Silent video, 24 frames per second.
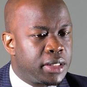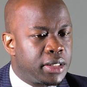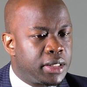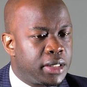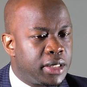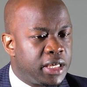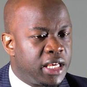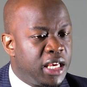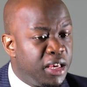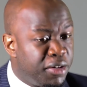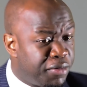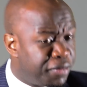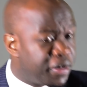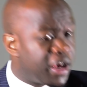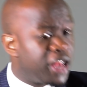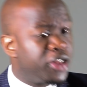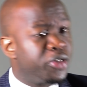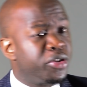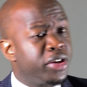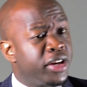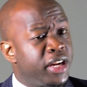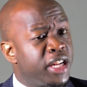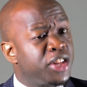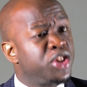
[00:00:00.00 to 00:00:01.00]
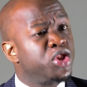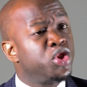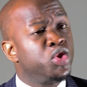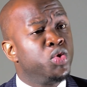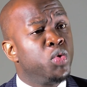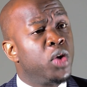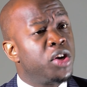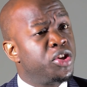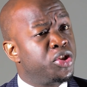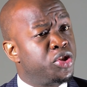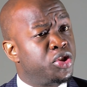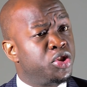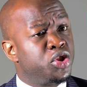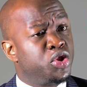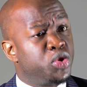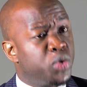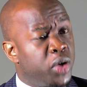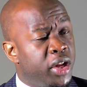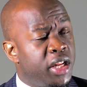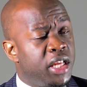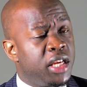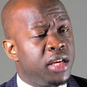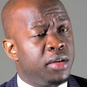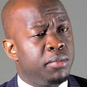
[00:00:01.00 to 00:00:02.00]
He valued it at
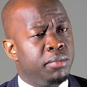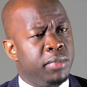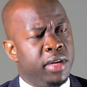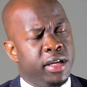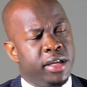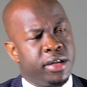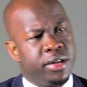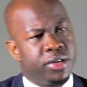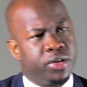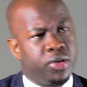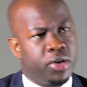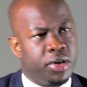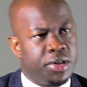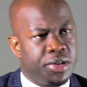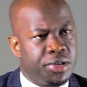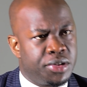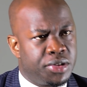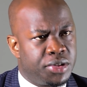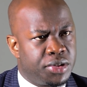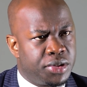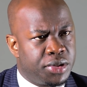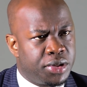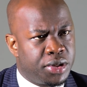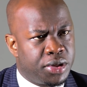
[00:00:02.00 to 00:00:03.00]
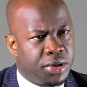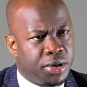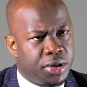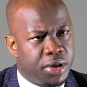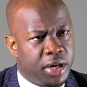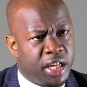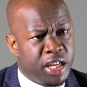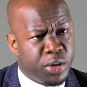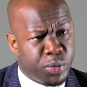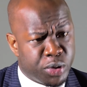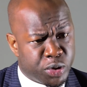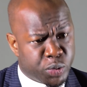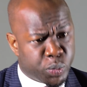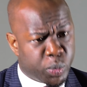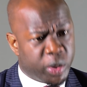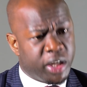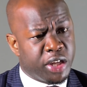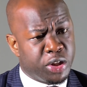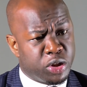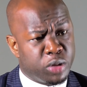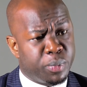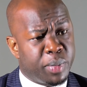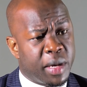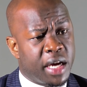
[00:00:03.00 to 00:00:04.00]
$220 million, and he was
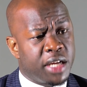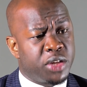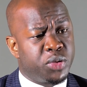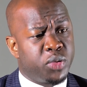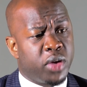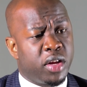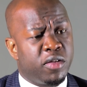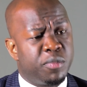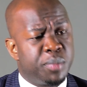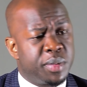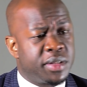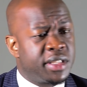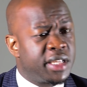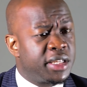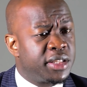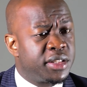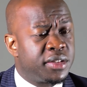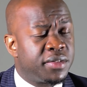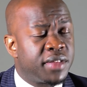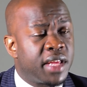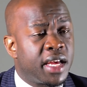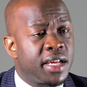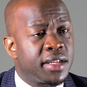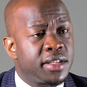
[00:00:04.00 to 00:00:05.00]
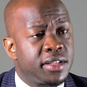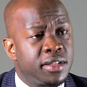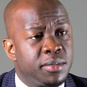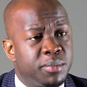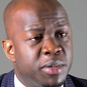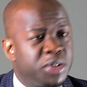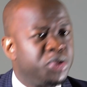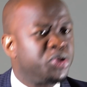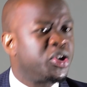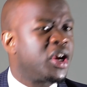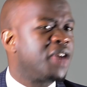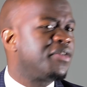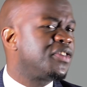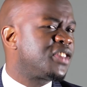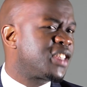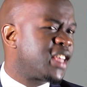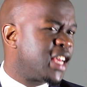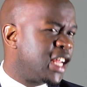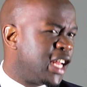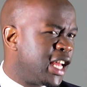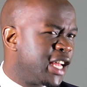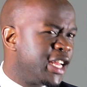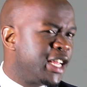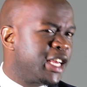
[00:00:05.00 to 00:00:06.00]
willing to buy 12% of that. But Travis
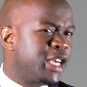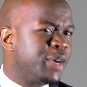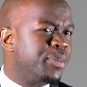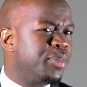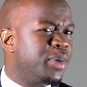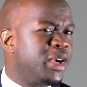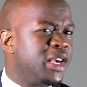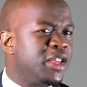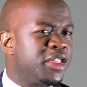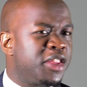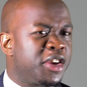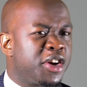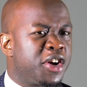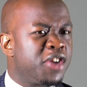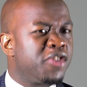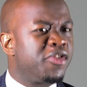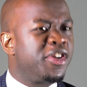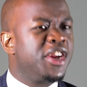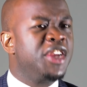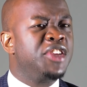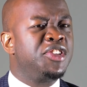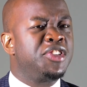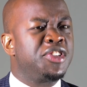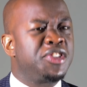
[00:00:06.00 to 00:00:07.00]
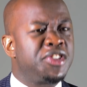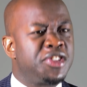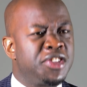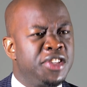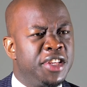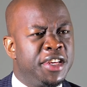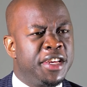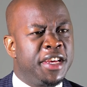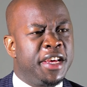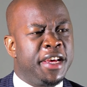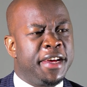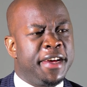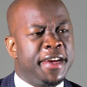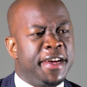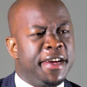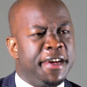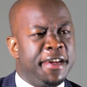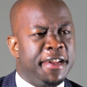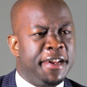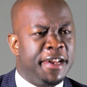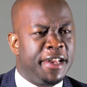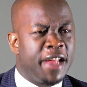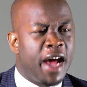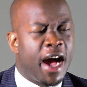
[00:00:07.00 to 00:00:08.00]
Kalanick, being the courageous
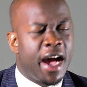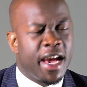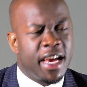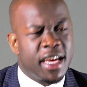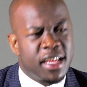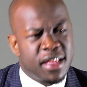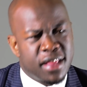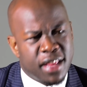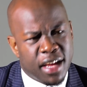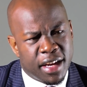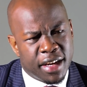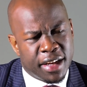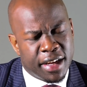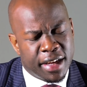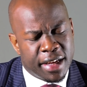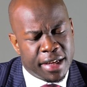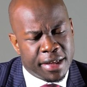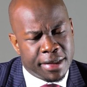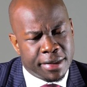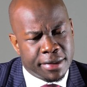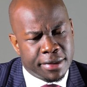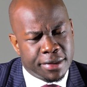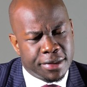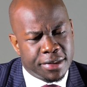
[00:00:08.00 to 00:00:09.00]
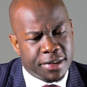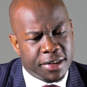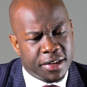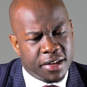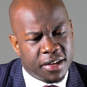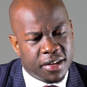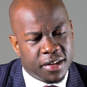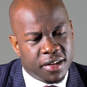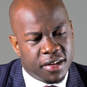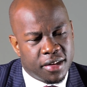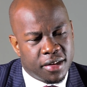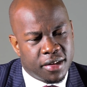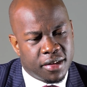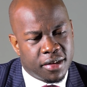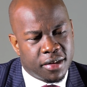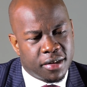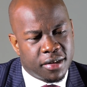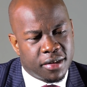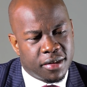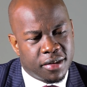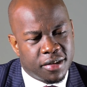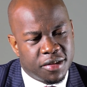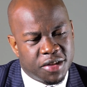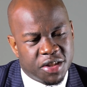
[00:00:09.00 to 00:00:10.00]
lion that he is,
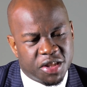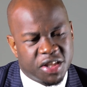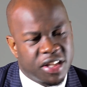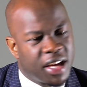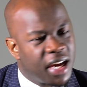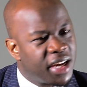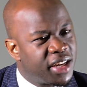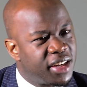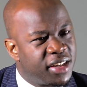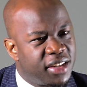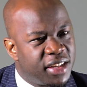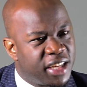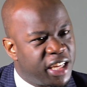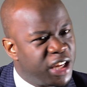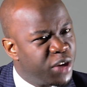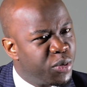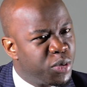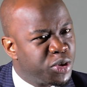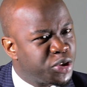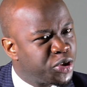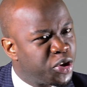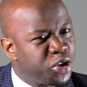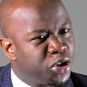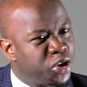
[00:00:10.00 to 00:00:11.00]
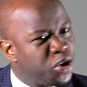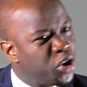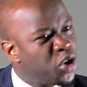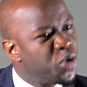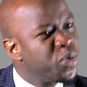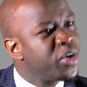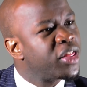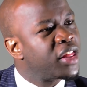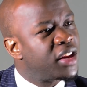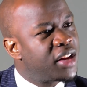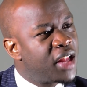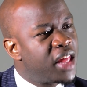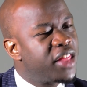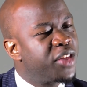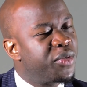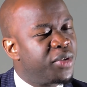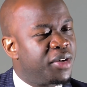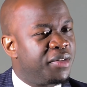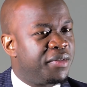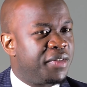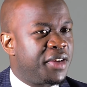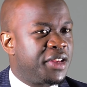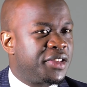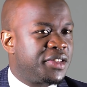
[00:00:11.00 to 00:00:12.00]
decided he was going to go with another
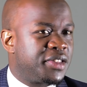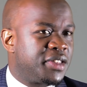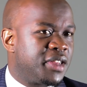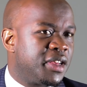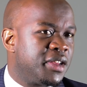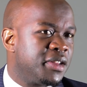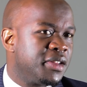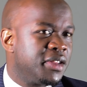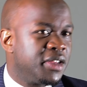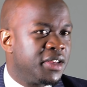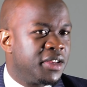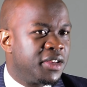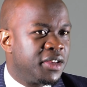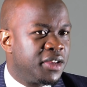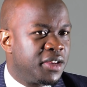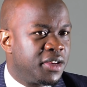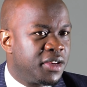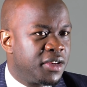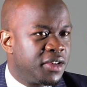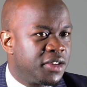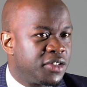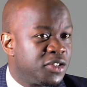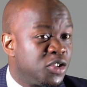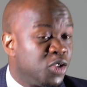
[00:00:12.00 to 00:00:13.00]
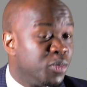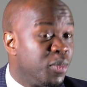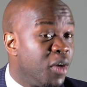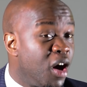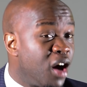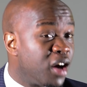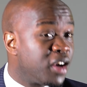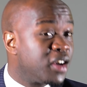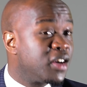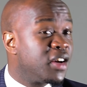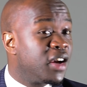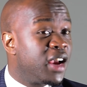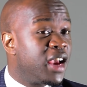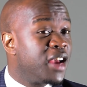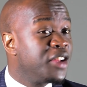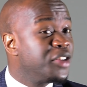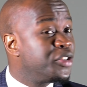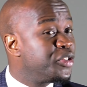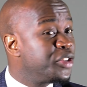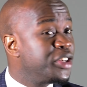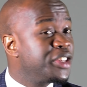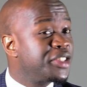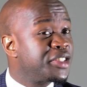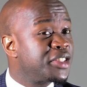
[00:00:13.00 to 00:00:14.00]
investor. So Marc
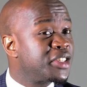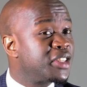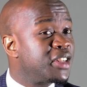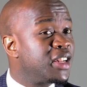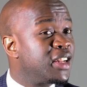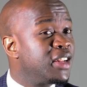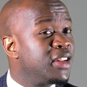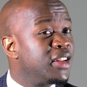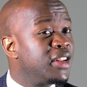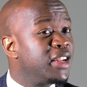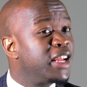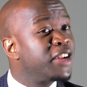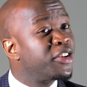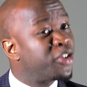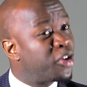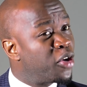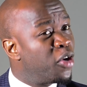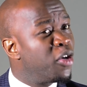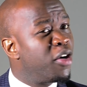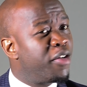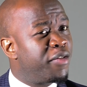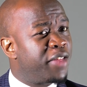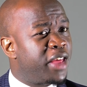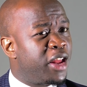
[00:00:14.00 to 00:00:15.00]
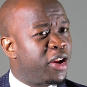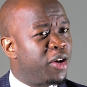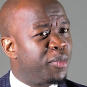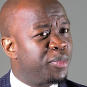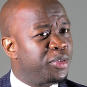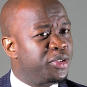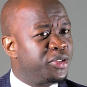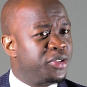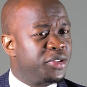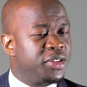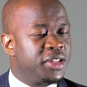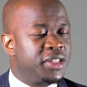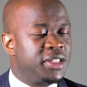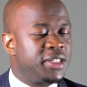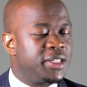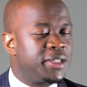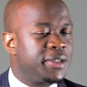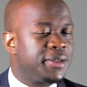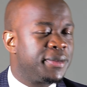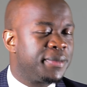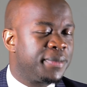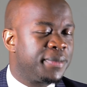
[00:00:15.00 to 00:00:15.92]
Andreessen let go of that opportunity.